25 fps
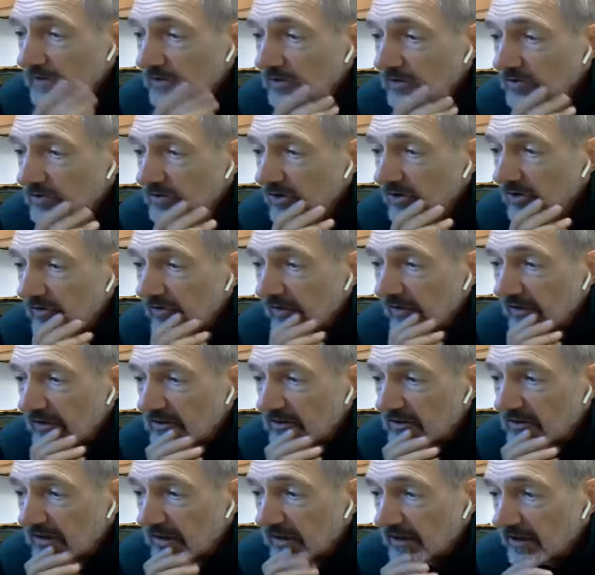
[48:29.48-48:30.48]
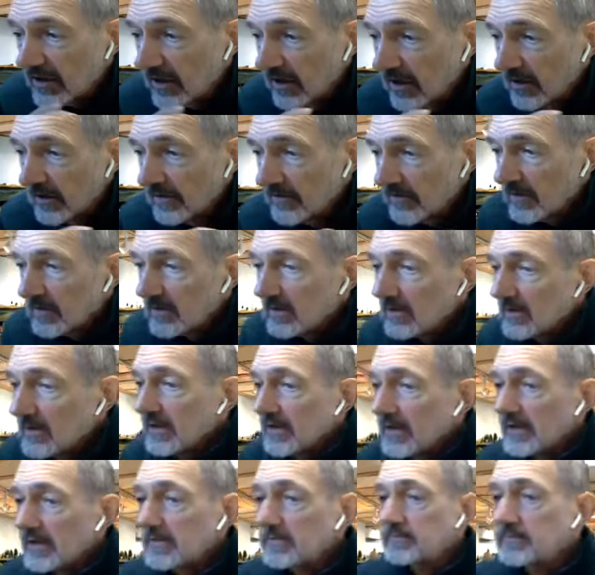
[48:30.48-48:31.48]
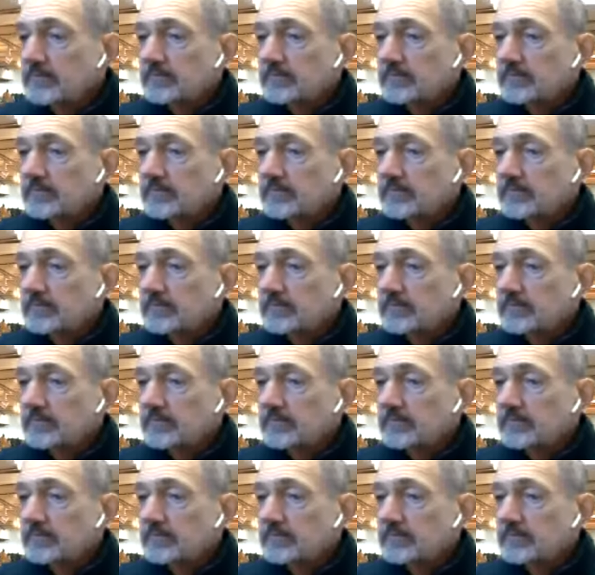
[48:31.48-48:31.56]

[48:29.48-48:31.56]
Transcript: just shove that tank car in the clear.